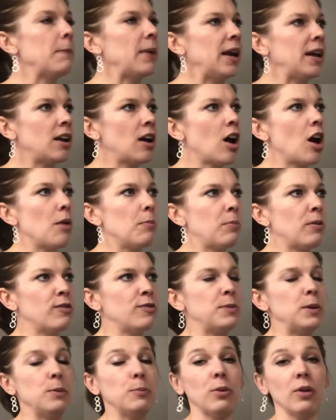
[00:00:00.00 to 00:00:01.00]
made up
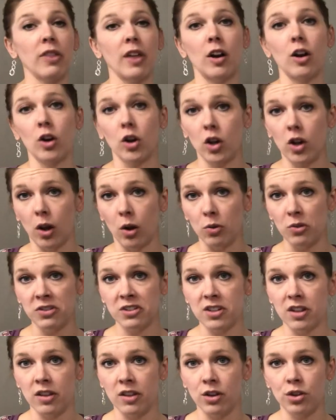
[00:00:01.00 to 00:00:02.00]
of people that are close
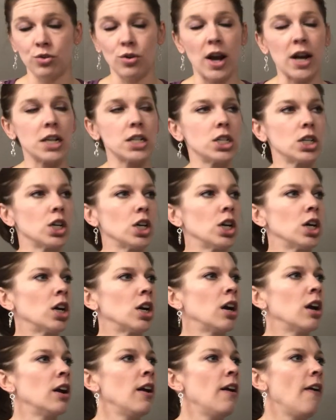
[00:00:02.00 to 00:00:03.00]
to the
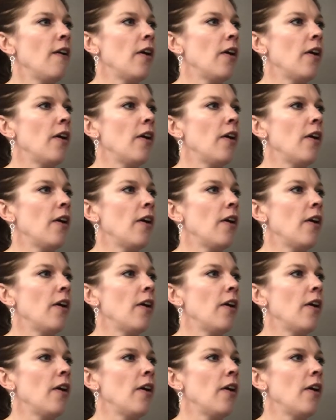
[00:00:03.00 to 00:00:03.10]
director,